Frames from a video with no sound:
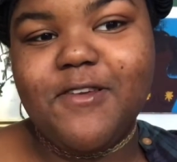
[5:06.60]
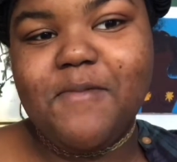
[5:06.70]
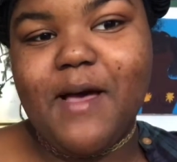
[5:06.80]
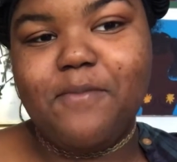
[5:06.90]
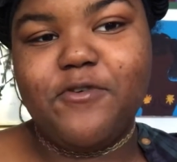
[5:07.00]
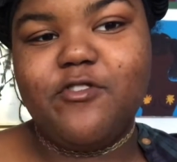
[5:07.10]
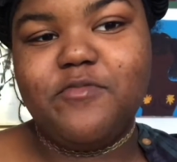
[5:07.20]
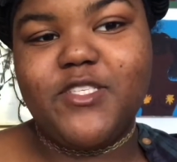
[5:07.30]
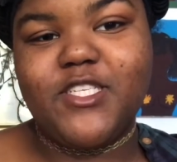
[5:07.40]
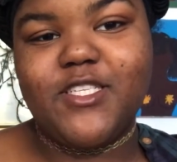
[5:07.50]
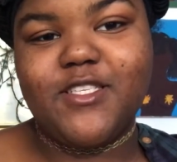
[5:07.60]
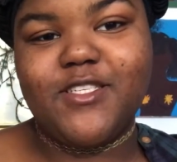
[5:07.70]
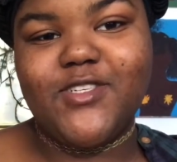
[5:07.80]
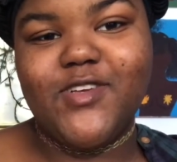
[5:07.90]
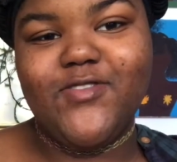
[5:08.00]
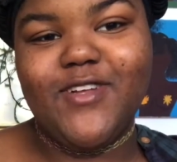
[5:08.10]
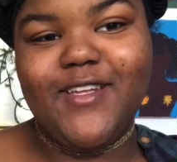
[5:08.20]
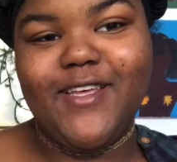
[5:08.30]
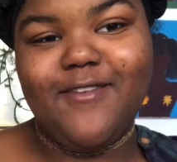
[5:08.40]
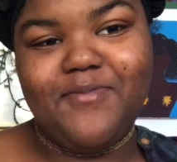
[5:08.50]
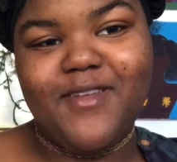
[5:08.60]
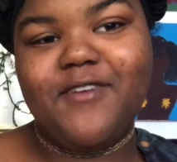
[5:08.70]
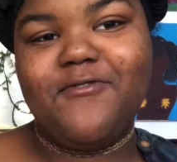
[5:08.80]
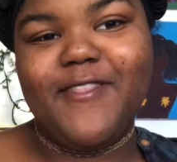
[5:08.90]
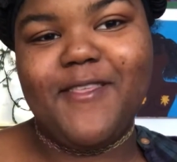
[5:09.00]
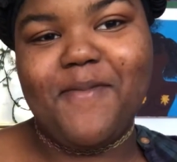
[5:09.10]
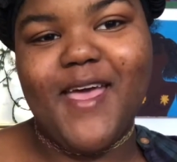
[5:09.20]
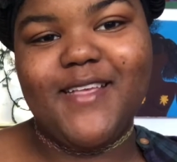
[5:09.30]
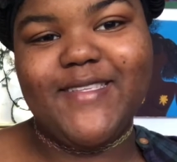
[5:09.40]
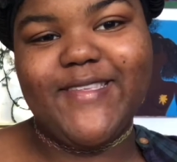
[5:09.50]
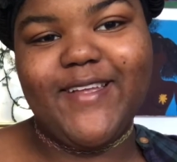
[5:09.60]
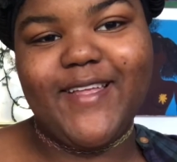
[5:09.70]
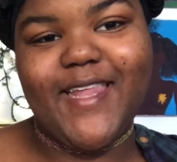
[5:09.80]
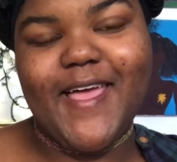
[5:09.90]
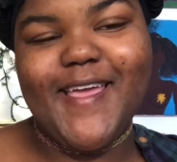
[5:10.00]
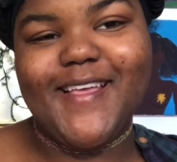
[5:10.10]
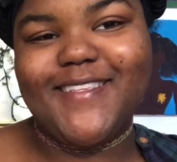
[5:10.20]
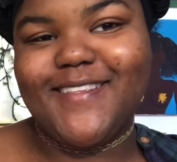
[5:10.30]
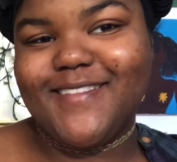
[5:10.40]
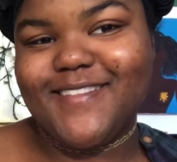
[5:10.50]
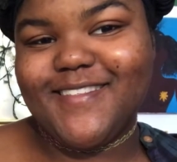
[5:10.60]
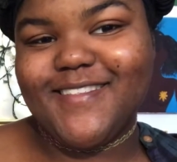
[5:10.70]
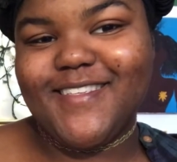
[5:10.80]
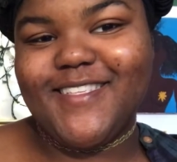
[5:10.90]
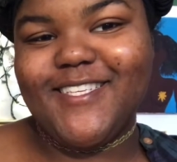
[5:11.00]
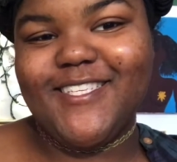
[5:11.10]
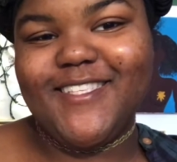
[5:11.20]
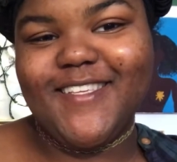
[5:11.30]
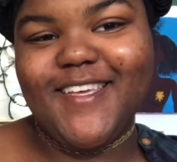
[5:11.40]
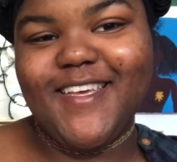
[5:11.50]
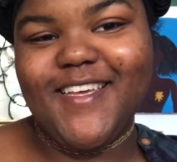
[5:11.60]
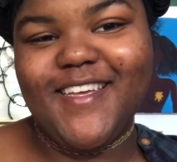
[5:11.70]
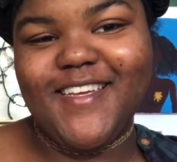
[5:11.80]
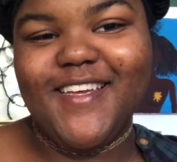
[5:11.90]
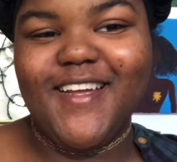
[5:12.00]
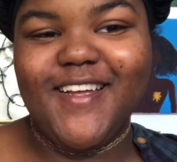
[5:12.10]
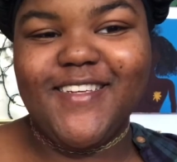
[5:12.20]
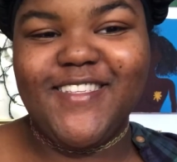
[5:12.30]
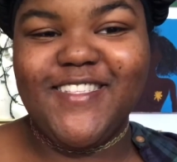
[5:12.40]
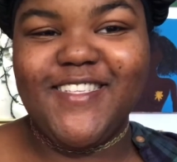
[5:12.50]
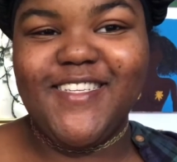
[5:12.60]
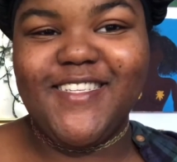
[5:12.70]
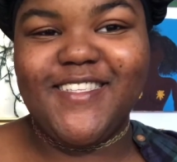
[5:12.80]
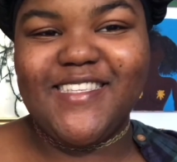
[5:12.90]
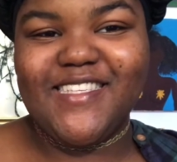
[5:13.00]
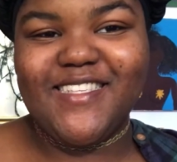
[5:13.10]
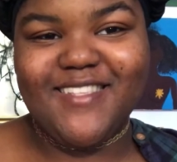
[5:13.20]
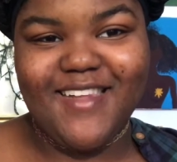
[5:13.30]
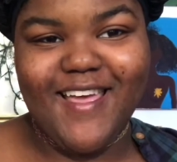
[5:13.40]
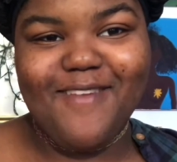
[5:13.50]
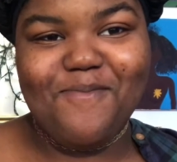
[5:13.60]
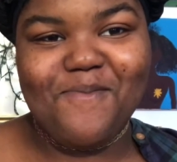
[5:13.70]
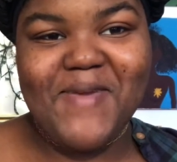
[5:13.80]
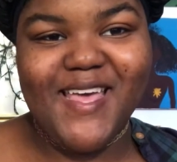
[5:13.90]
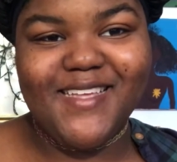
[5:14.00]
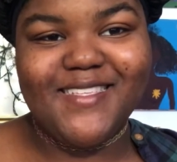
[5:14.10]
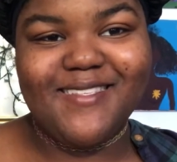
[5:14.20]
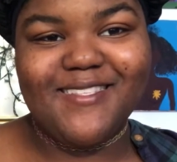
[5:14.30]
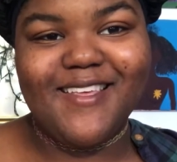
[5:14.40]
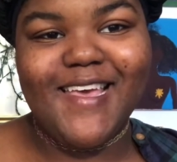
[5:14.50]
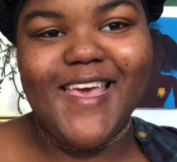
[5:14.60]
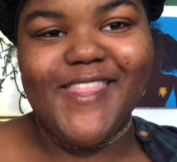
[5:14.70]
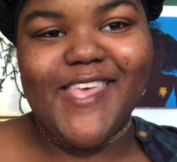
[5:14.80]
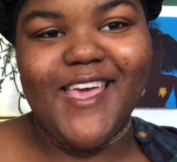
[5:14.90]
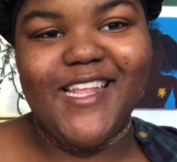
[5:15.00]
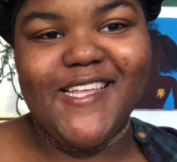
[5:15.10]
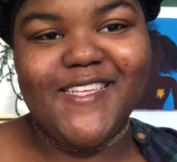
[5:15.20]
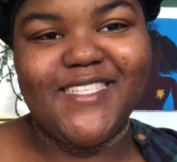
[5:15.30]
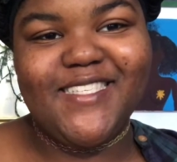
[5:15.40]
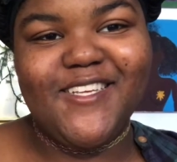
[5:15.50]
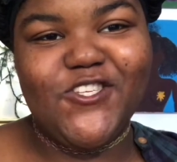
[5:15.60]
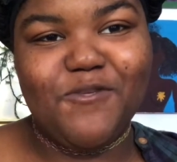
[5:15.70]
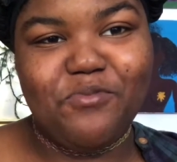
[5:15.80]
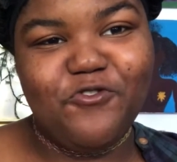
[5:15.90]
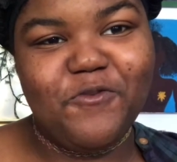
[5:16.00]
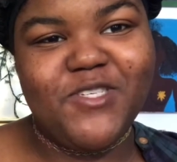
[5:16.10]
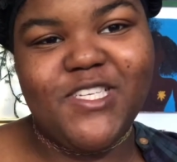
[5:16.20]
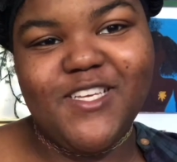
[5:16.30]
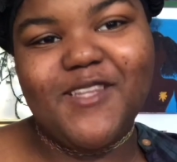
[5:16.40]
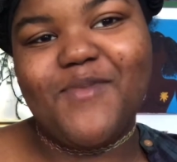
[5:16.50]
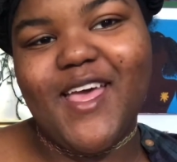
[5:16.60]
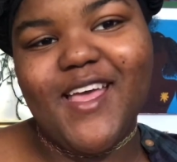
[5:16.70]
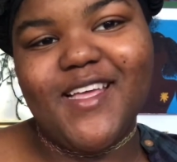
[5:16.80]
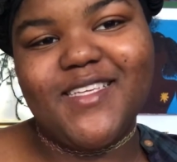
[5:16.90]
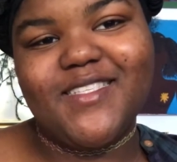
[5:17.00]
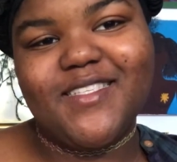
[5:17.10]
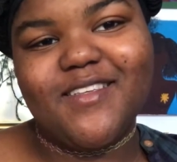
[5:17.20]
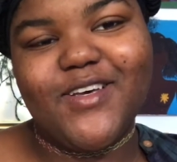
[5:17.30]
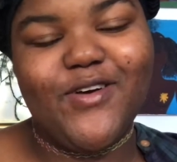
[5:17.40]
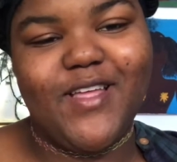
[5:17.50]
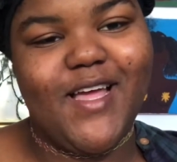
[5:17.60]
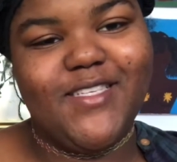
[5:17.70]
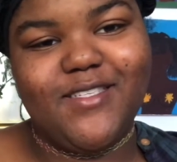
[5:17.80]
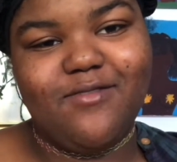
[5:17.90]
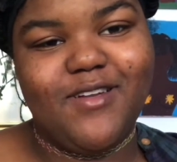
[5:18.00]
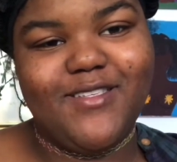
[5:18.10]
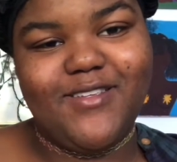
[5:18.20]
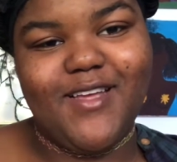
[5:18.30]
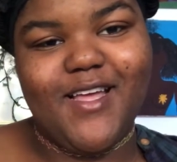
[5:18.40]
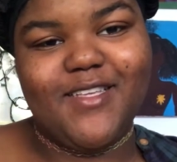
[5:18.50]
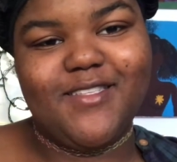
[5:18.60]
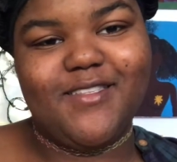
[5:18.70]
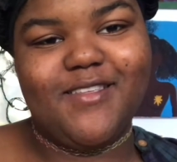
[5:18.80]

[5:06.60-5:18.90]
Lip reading: you my boobs, just to show you a little bit of what the mess look like. Do you see it? Do you see just a slight mess that is this boob sheet mask? Okay, I just wanted you to guys...